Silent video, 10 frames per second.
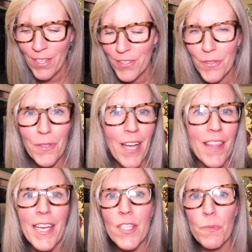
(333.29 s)
So
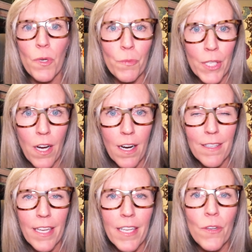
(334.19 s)
that's where we are.
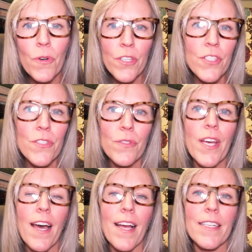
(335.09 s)
And in order to do
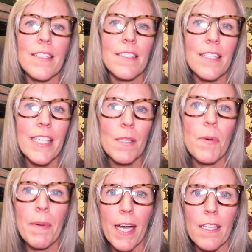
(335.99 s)
that, I need to keep
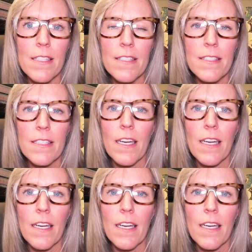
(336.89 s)
a balance.